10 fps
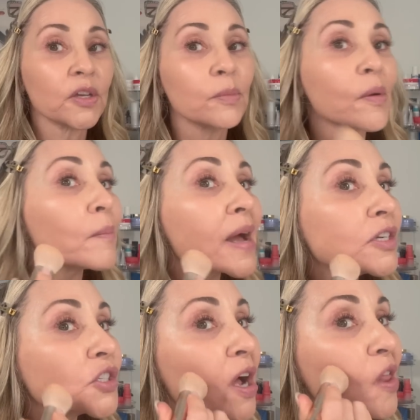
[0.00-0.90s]
you, but my
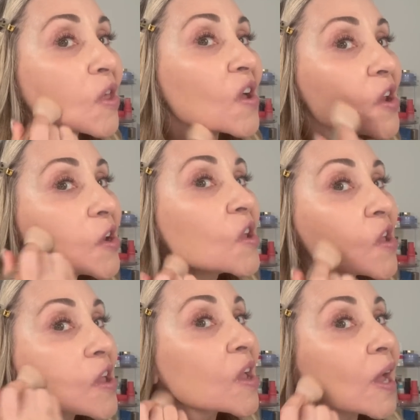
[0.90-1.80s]
jawline
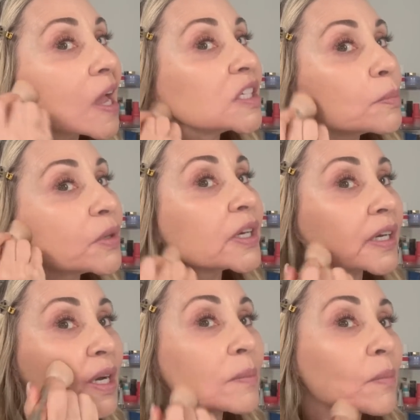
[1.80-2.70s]
has
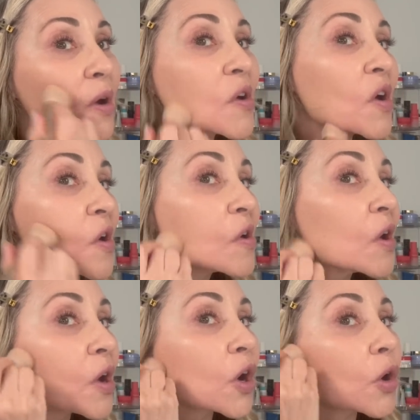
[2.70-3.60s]
become
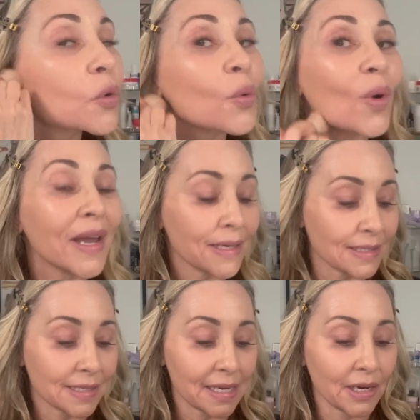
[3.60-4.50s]

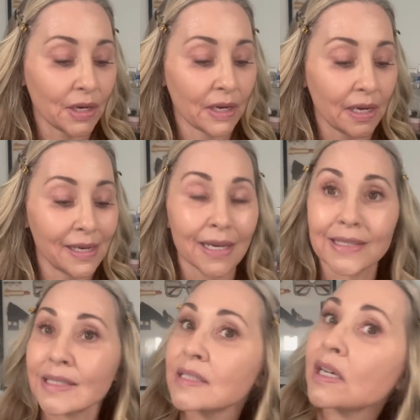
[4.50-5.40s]
quite
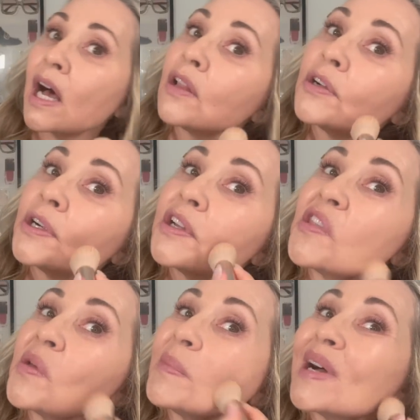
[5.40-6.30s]
discolored in
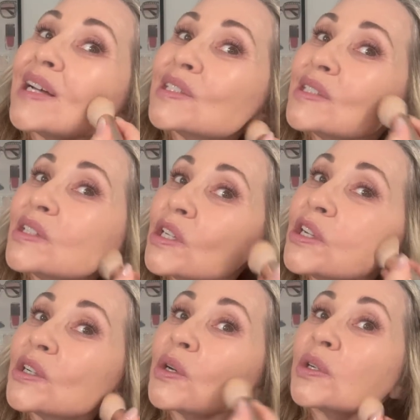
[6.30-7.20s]
the past
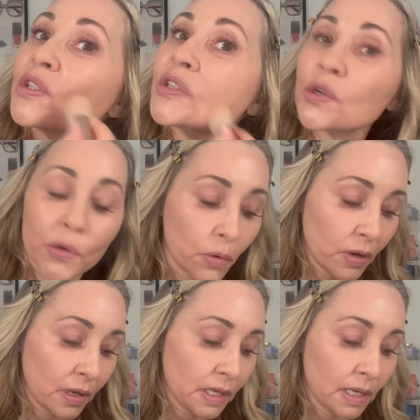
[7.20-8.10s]
year or two.
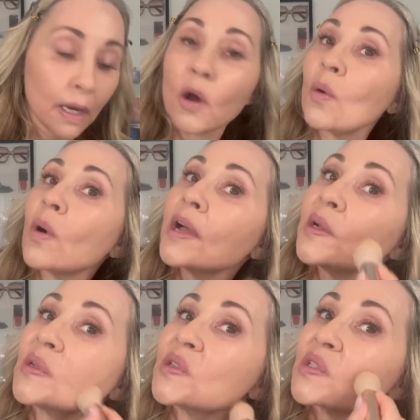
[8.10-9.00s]

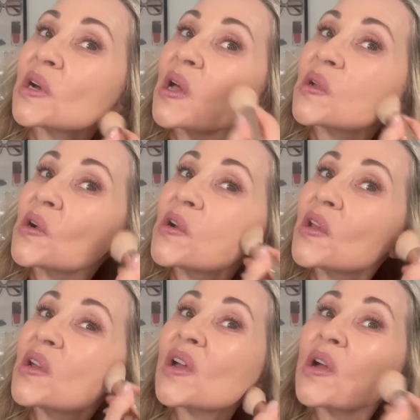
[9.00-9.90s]
Quite discolored.
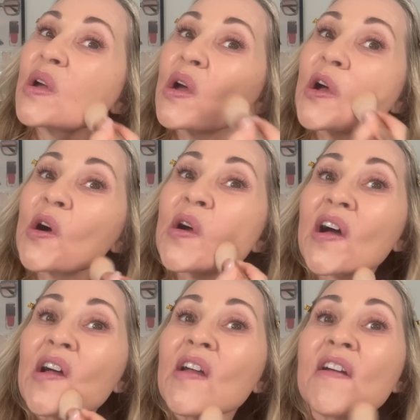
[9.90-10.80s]

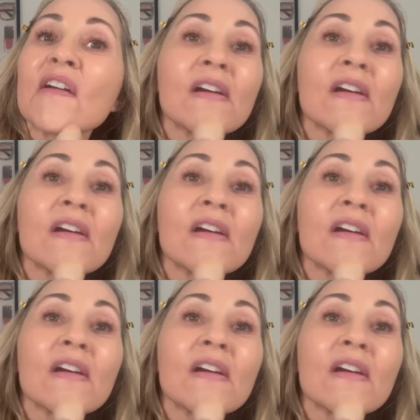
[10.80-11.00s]
Okay?